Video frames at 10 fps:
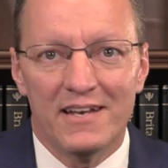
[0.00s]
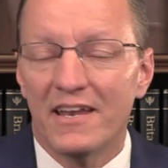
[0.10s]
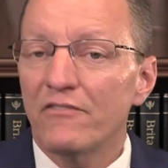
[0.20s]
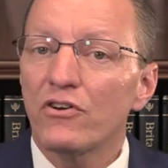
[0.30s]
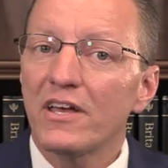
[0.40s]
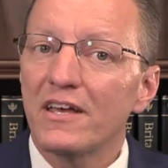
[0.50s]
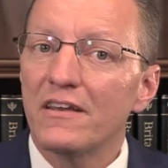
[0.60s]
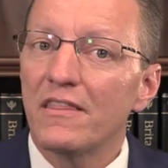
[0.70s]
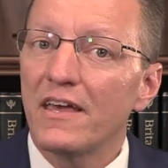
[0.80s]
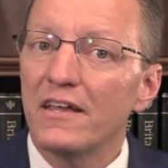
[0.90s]
Never
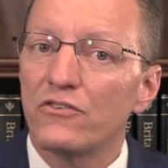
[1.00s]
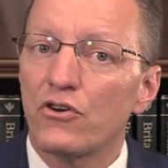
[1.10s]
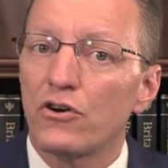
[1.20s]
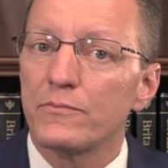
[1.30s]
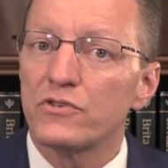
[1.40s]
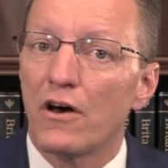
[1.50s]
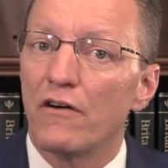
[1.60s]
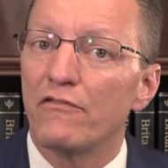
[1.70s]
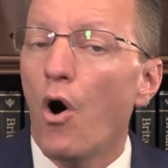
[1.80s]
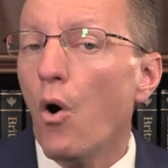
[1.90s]
again think in terms
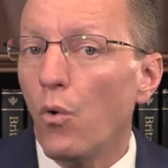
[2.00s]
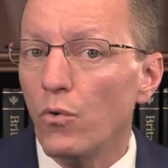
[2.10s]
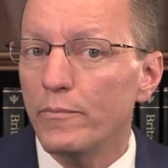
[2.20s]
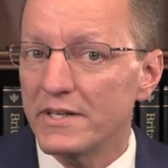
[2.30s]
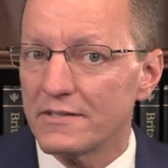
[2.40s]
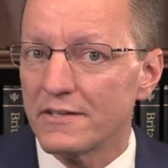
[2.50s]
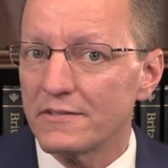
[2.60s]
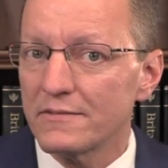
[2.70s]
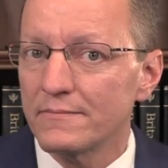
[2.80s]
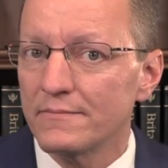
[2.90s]
of old
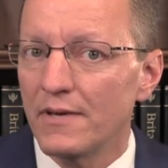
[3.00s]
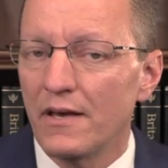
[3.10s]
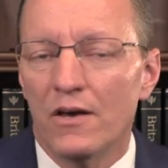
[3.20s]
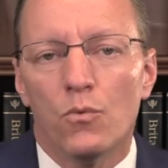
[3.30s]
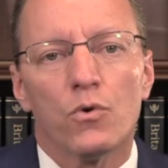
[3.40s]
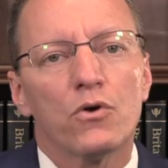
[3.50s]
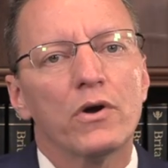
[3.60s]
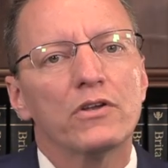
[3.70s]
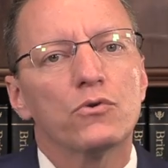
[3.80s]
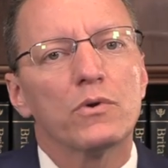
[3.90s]
business. We're
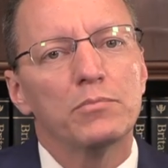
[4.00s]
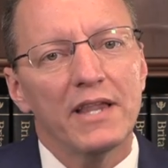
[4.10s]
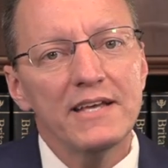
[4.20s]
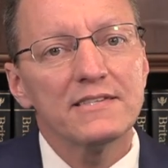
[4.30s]
going to replace